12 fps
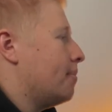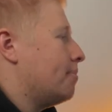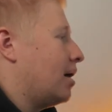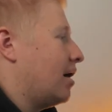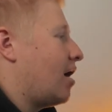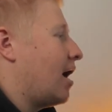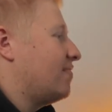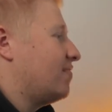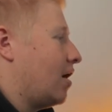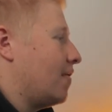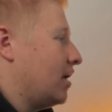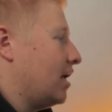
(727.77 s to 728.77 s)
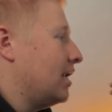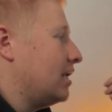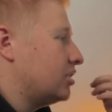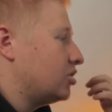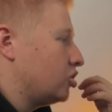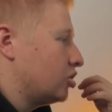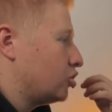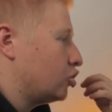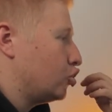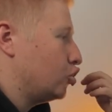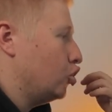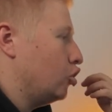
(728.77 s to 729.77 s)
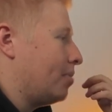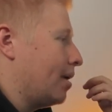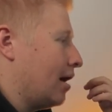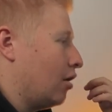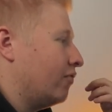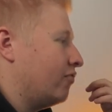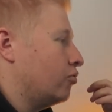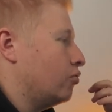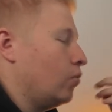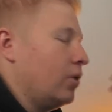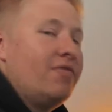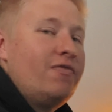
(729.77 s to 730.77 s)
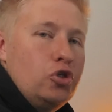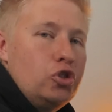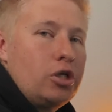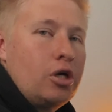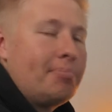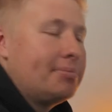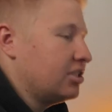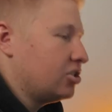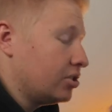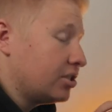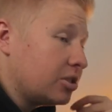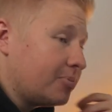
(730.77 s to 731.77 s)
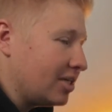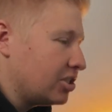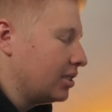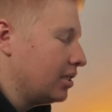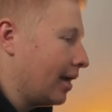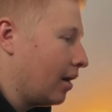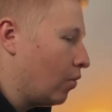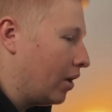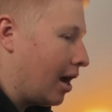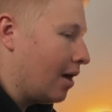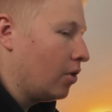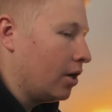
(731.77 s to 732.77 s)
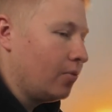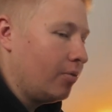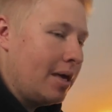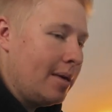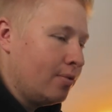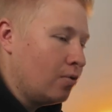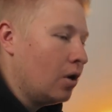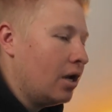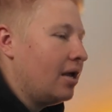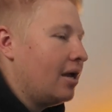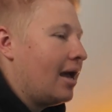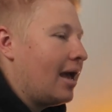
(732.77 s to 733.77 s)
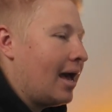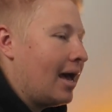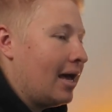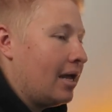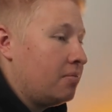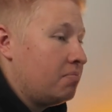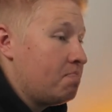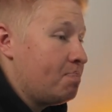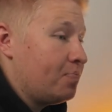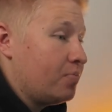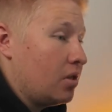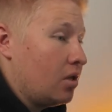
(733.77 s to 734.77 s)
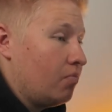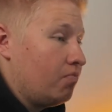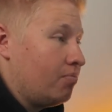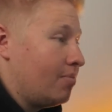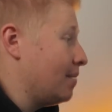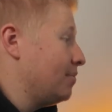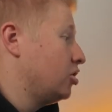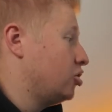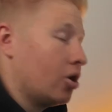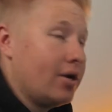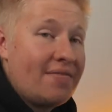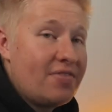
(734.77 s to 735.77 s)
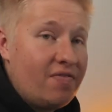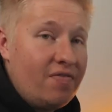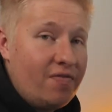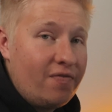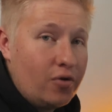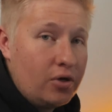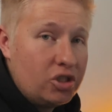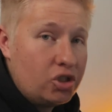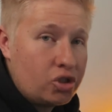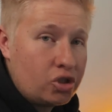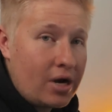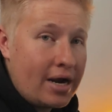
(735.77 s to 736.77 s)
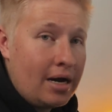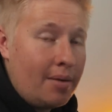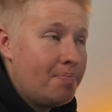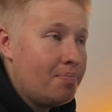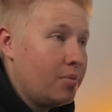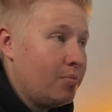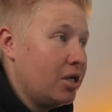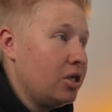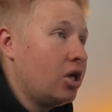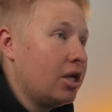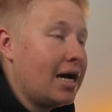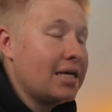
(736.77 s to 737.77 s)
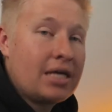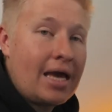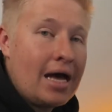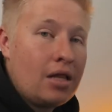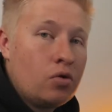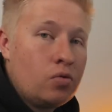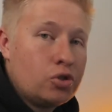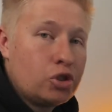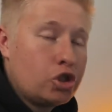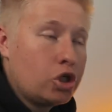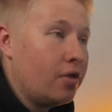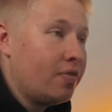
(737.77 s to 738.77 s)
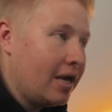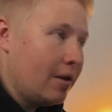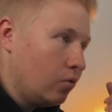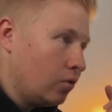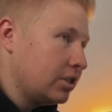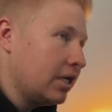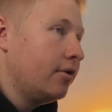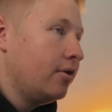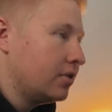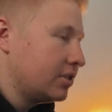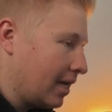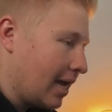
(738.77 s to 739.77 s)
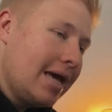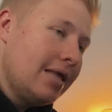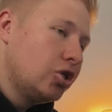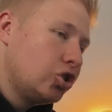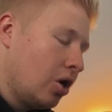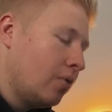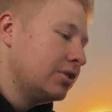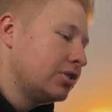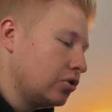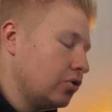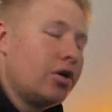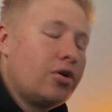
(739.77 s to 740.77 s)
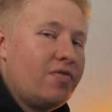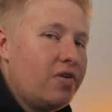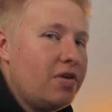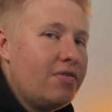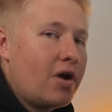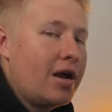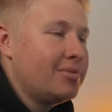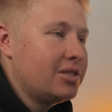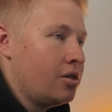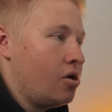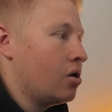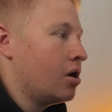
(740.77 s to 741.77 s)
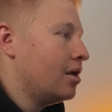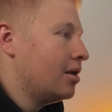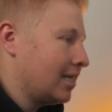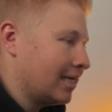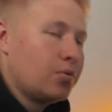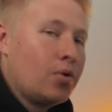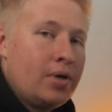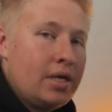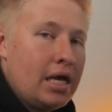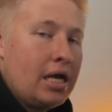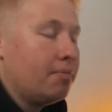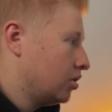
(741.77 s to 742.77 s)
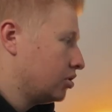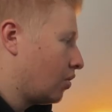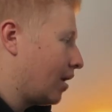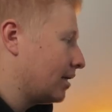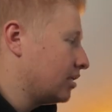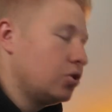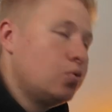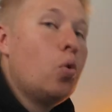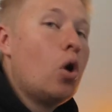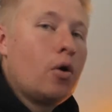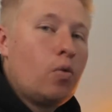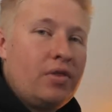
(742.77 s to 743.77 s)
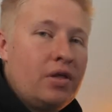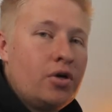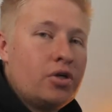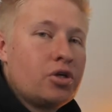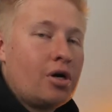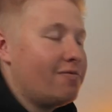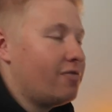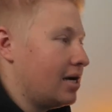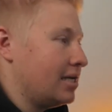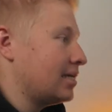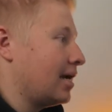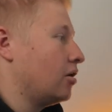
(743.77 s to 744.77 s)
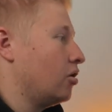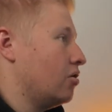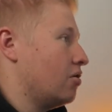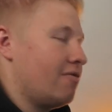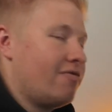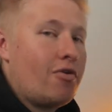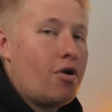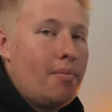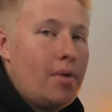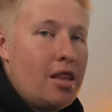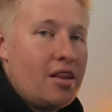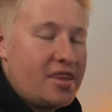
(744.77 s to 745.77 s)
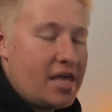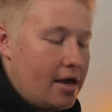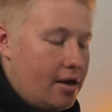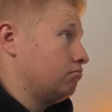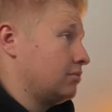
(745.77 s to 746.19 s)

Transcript: But I find that it is just super helpful with fusion compositions, especially like when I work with people and maybe you don't have the footage straight up, but you can ask like how long was the shot and they will tell you and say, hey, the shot was 250 frames long, that's what we need. So I can just work within those confines and go from there.